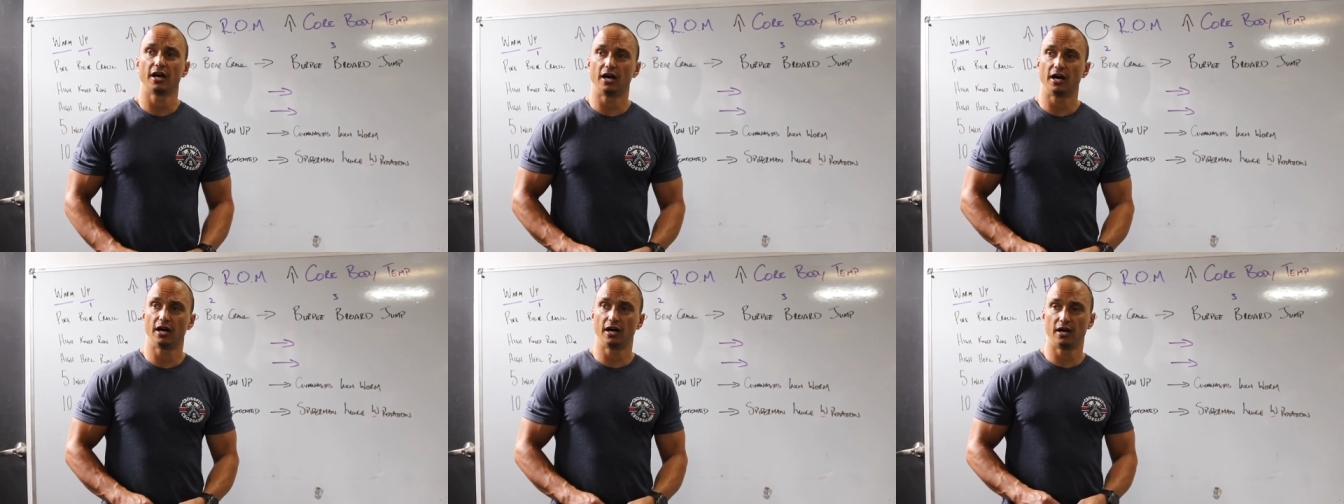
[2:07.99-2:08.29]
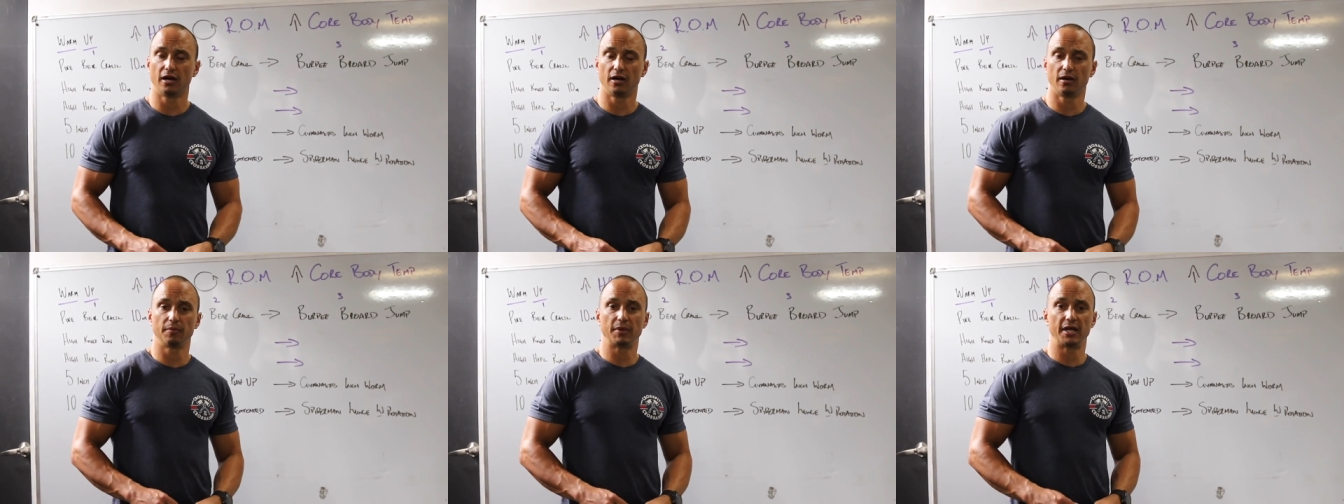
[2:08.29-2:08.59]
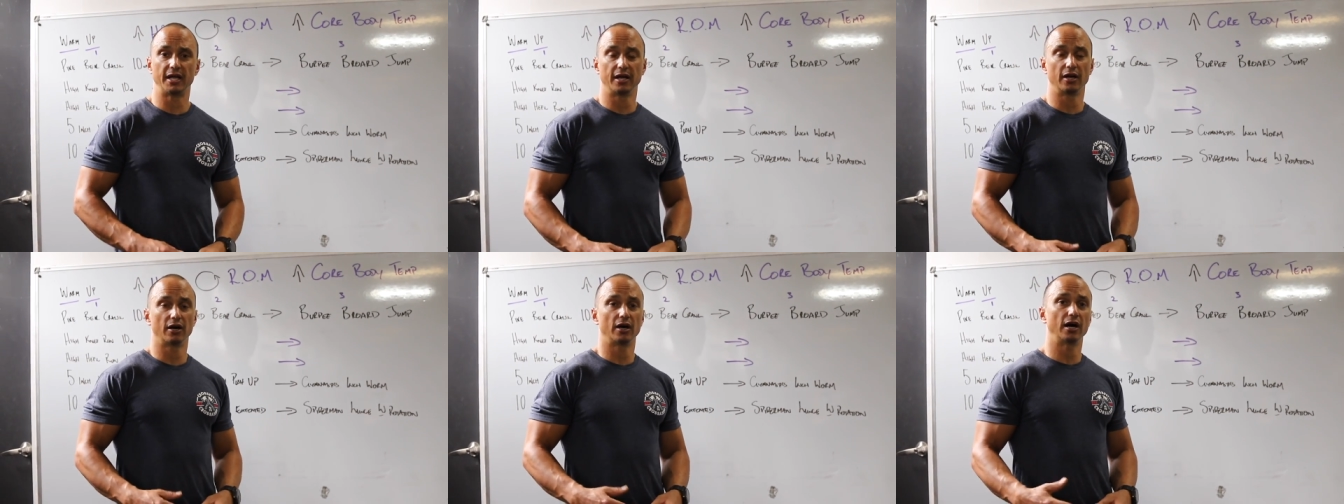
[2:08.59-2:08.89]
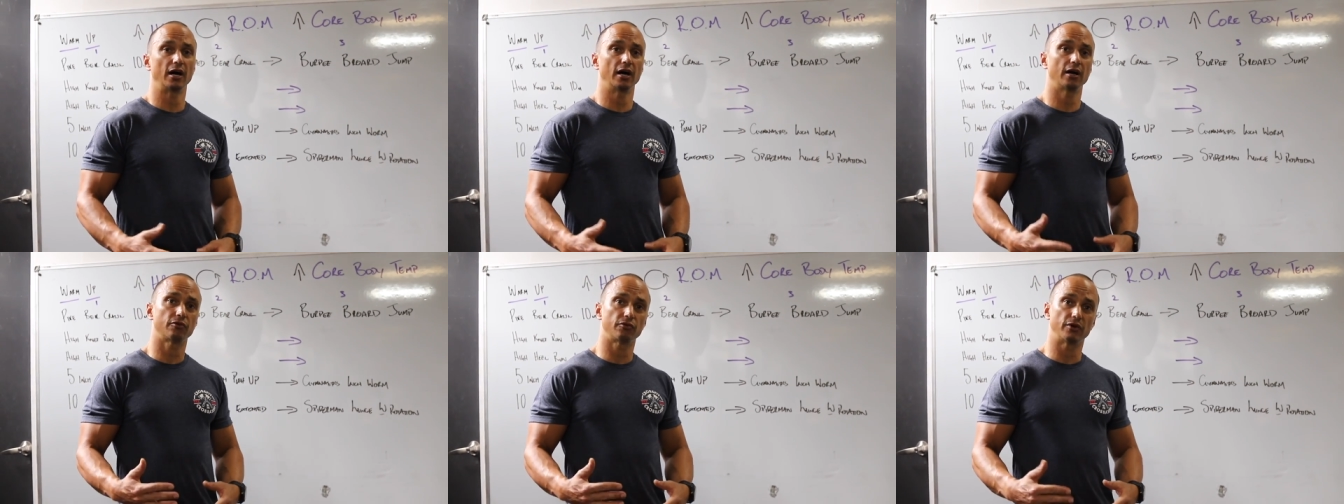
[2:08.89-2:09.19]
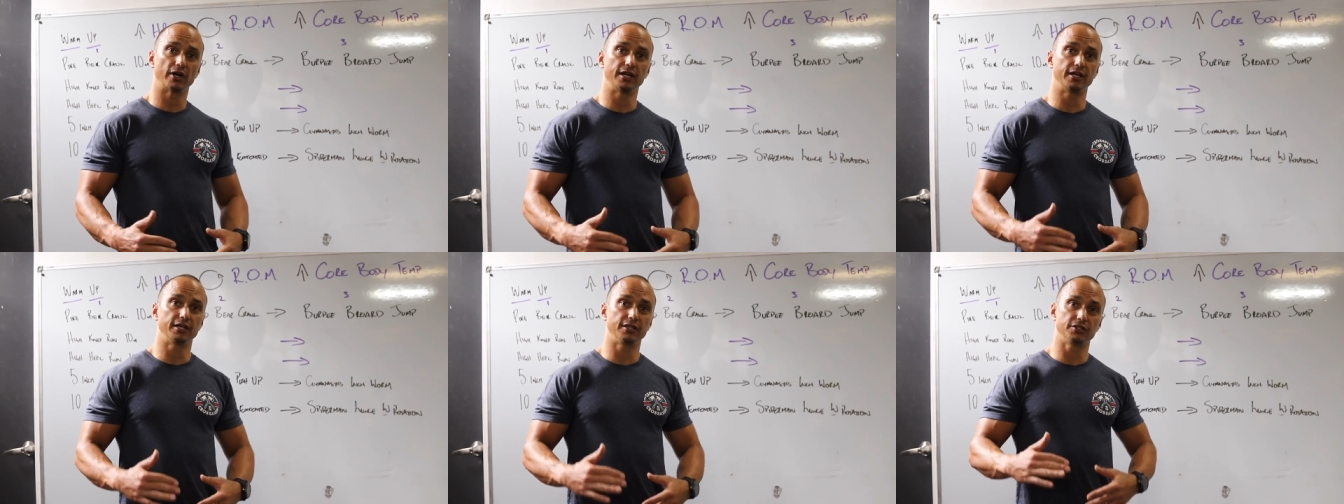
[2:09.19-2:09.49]
and our heart
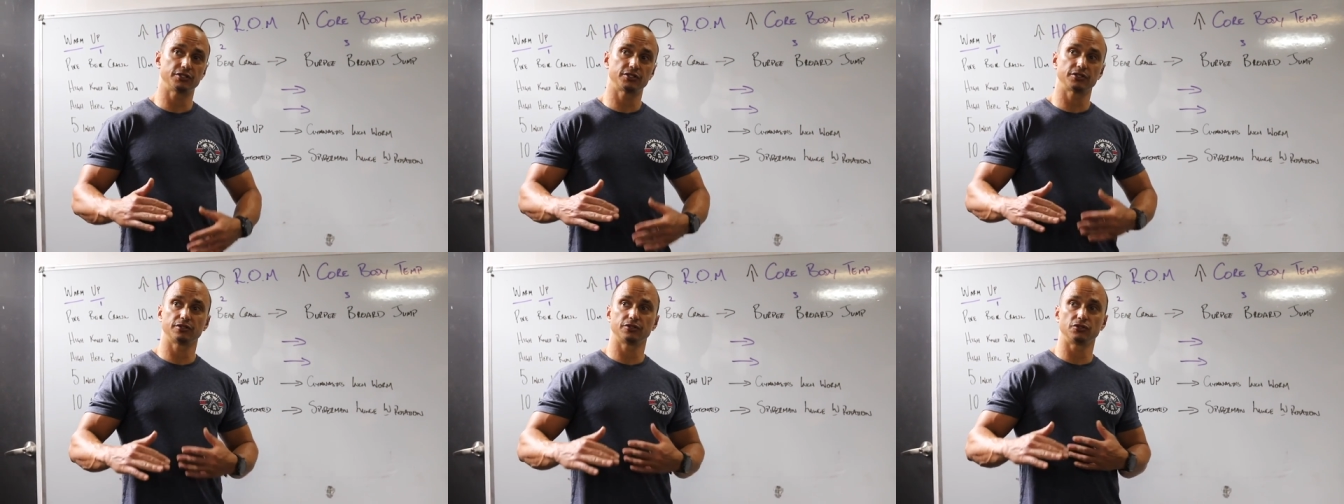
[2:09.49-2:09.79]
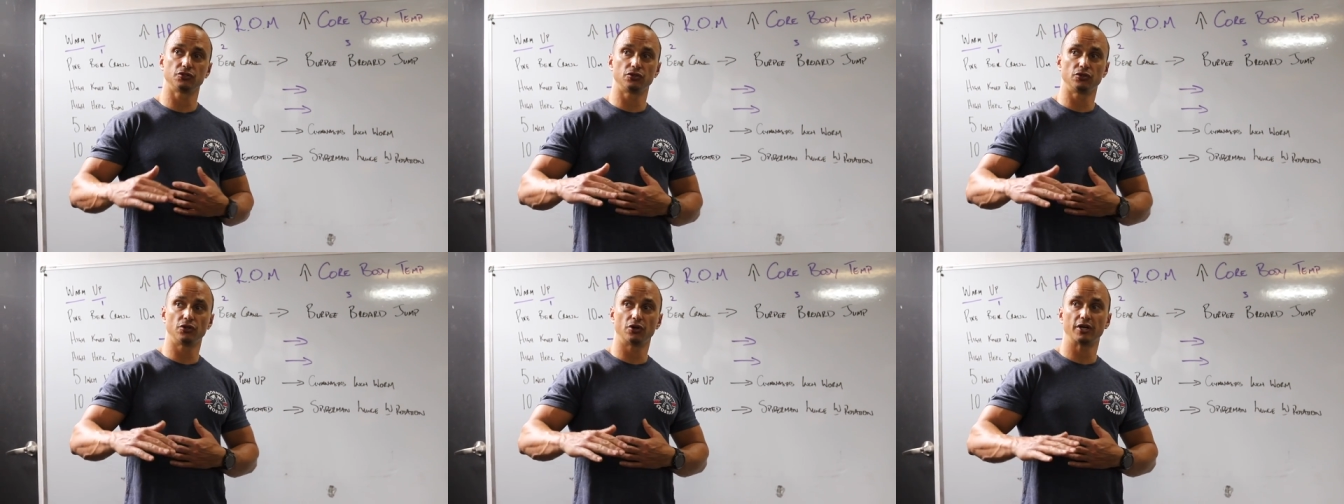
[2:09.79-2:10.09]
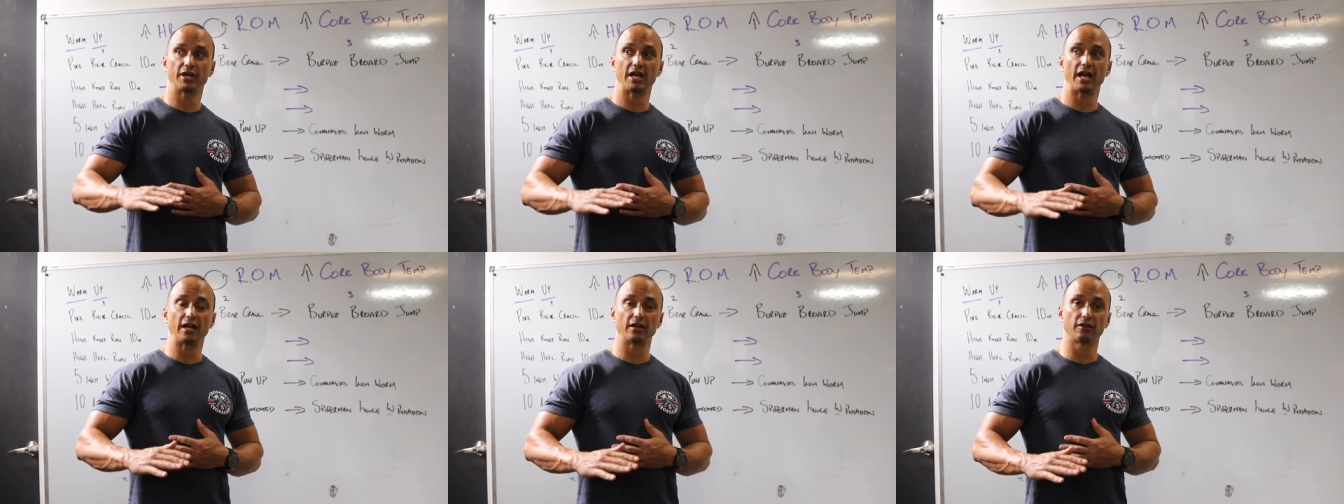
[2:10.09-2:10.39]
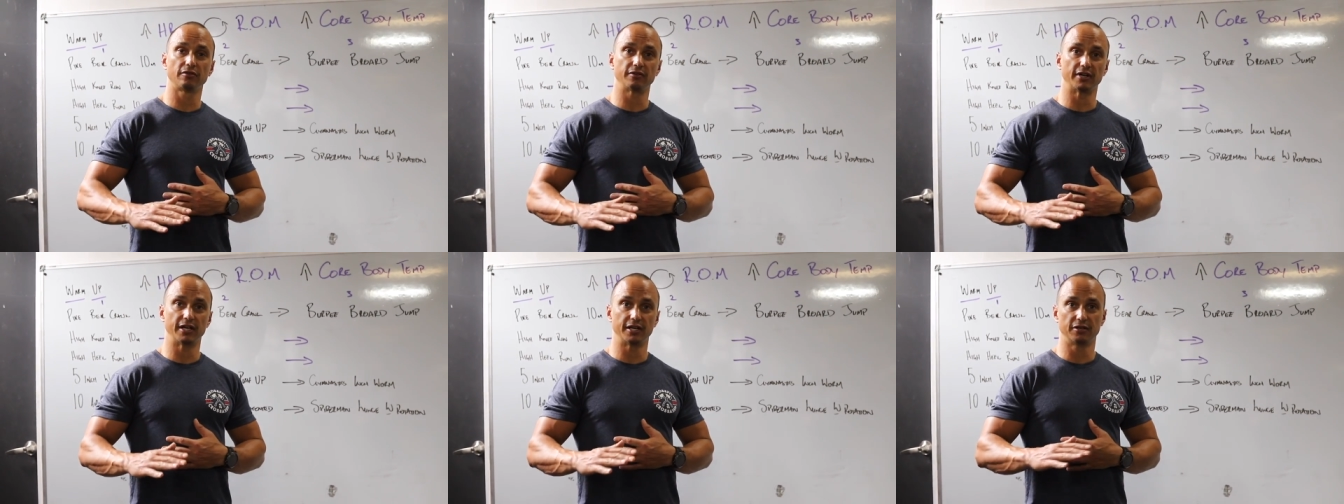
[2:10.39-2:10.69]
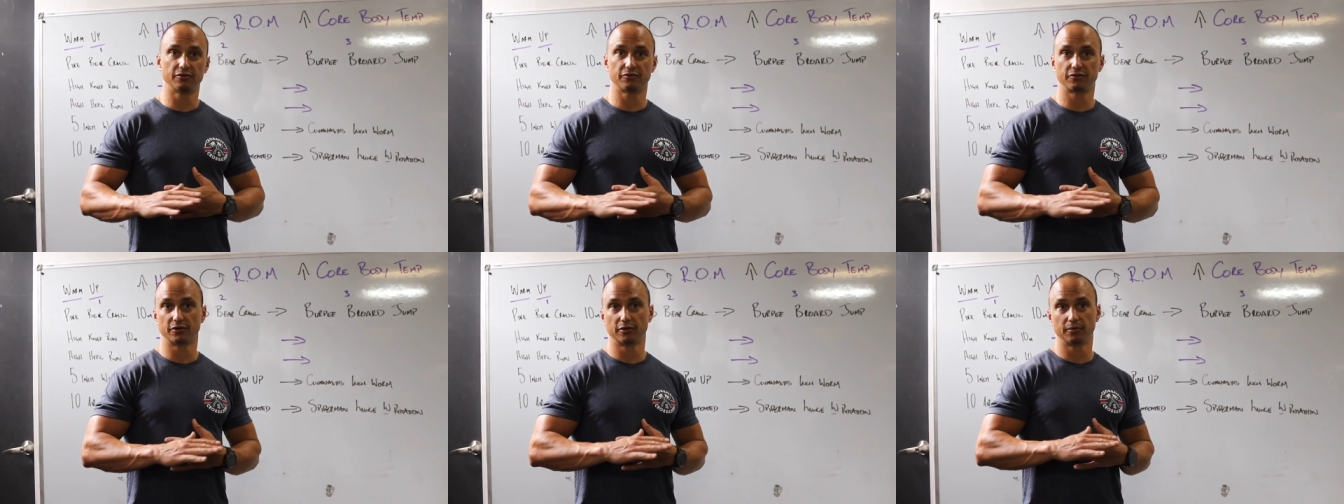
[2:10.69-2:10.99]
rate is not
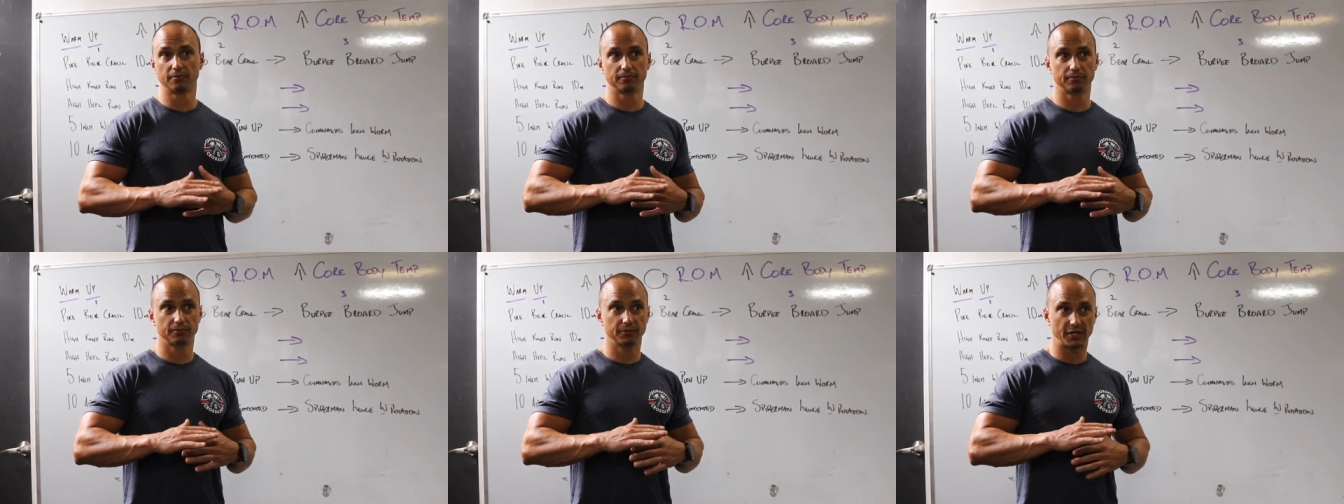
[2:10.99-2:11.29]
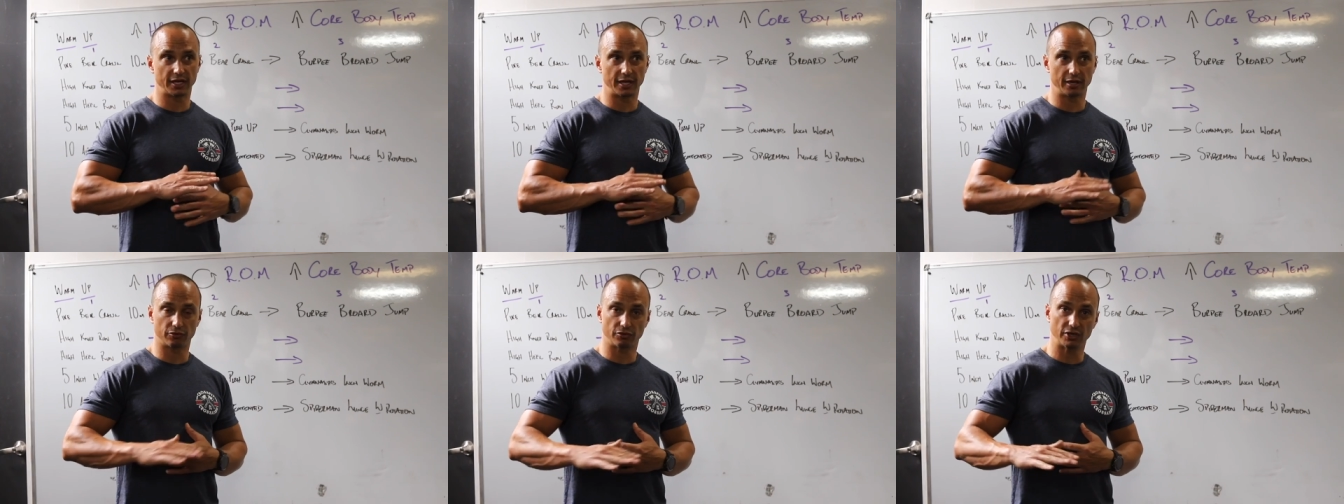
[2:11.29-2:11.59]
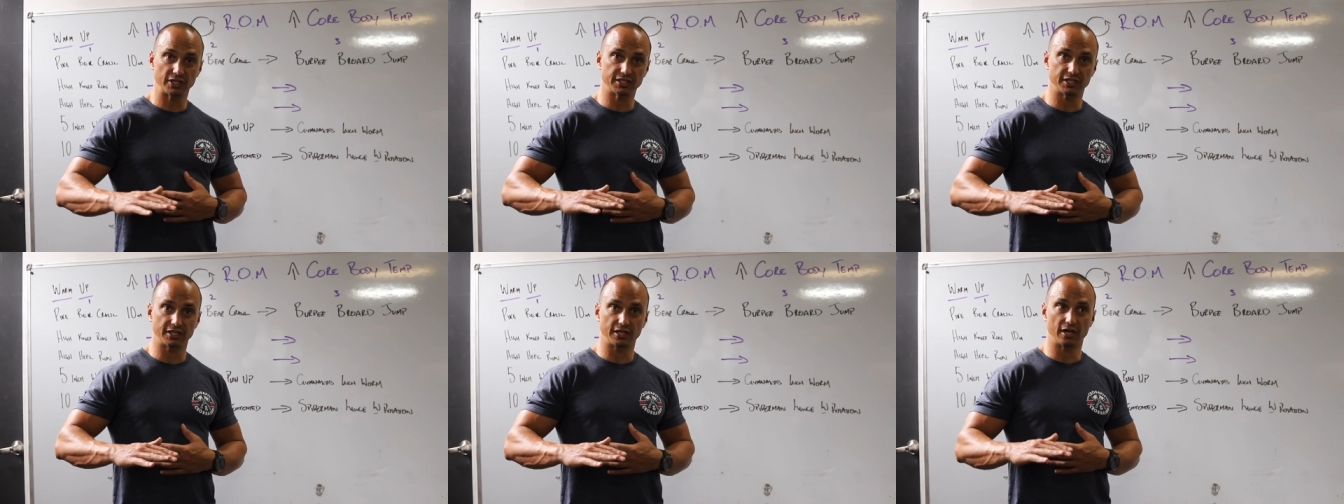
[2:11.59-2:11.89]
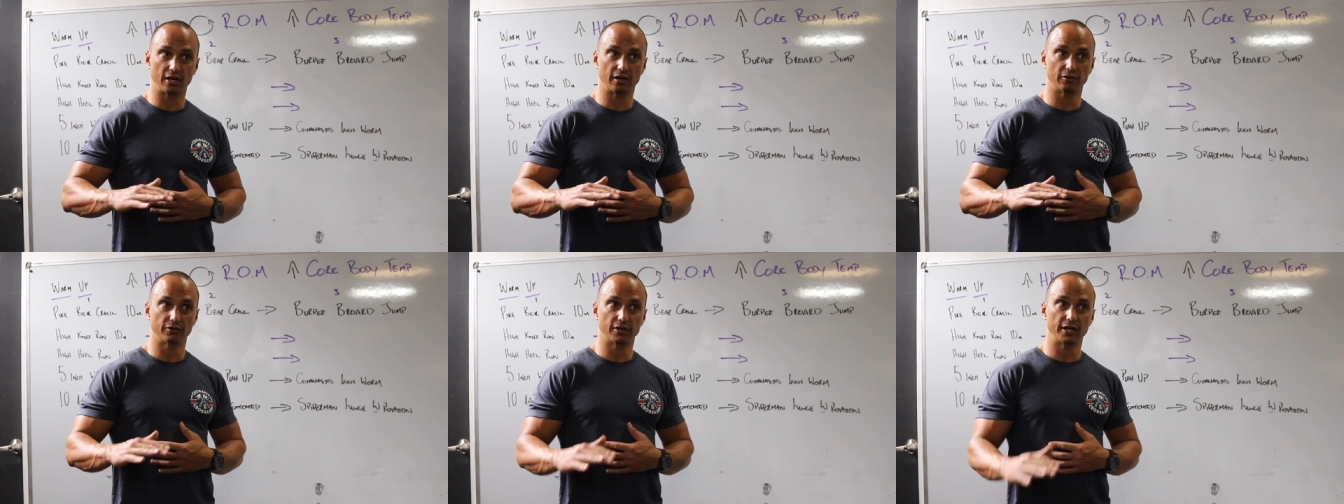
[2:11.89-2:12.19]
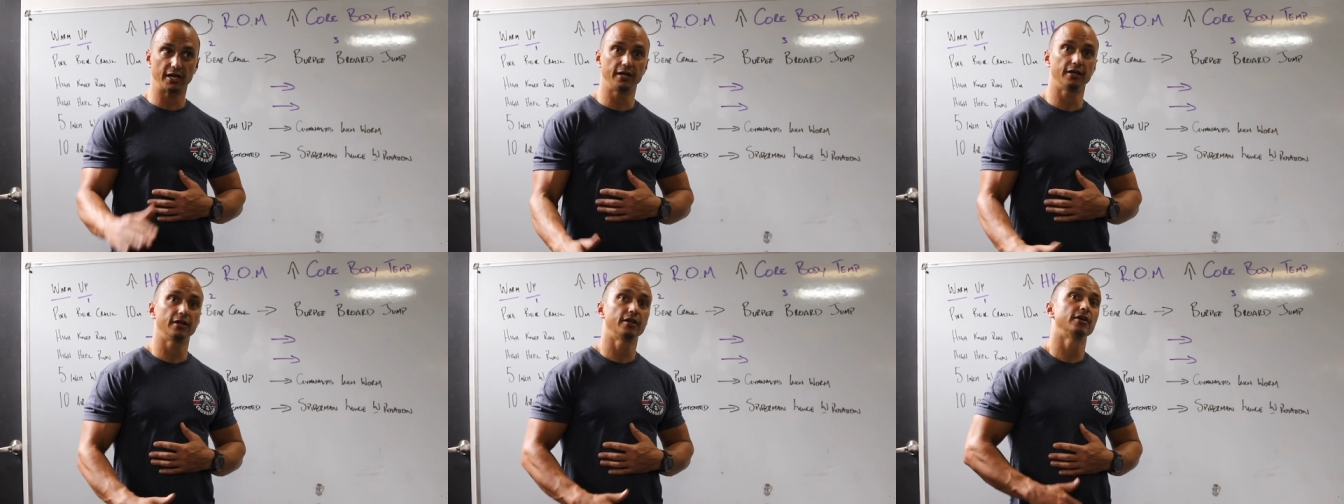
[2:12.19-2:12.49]
elevated from our resting heart
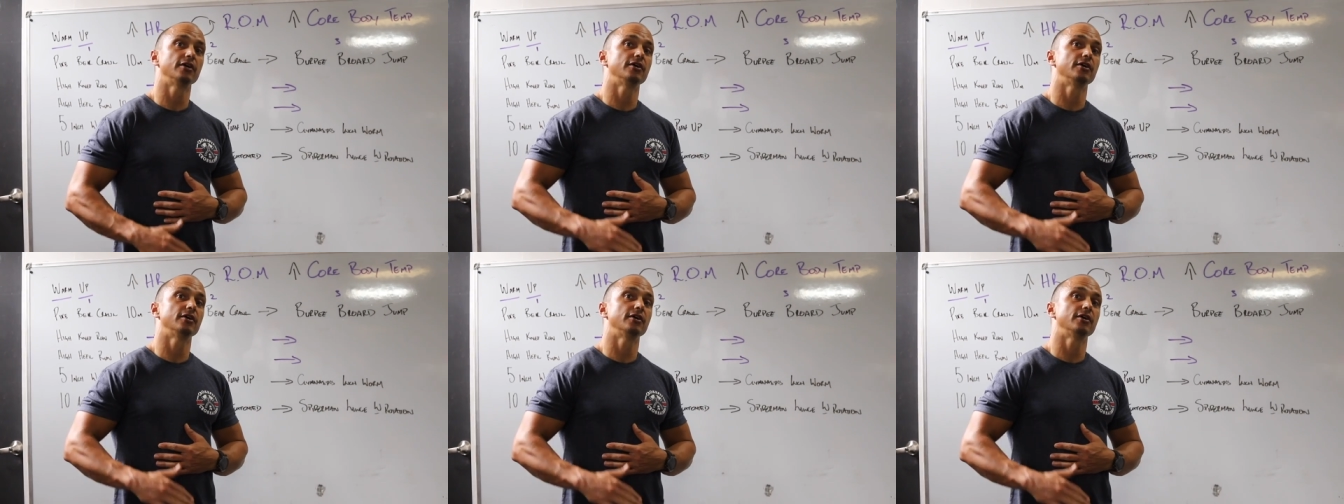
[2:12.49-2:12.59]
rate